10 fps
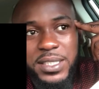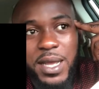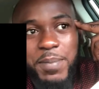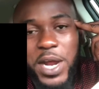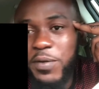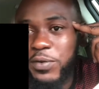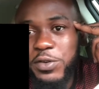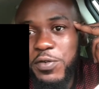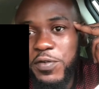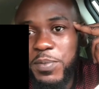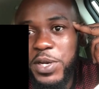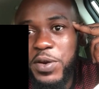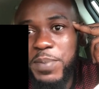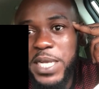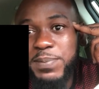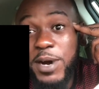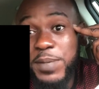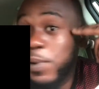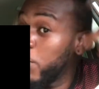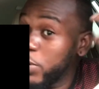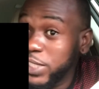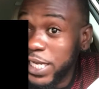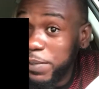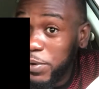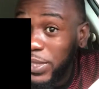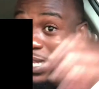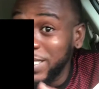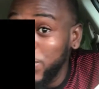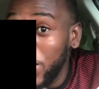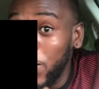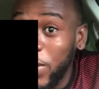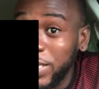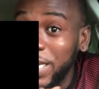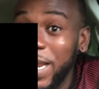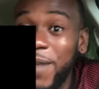I'm not too familiar with Medz Bass, but I'm gonna check him out and see what I'm going today.